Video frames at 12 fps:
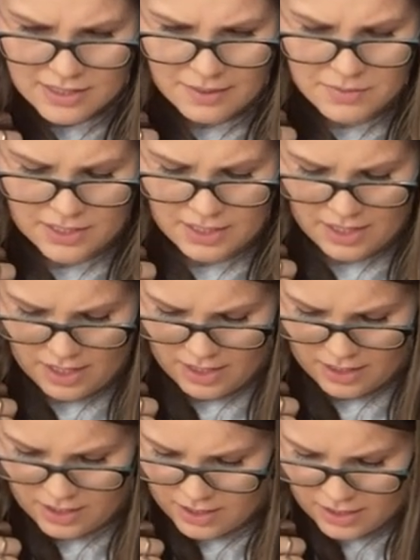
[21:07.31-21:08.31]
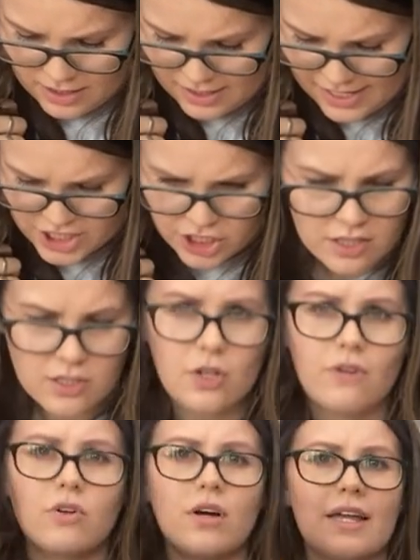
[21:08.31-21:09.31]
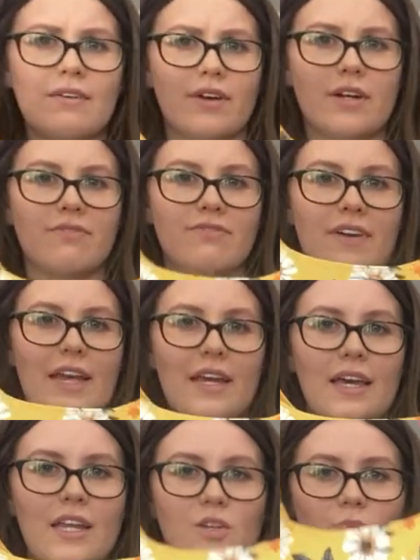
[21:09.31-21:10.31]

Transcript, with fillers: I'm seeing, it just looks overall like very faded. You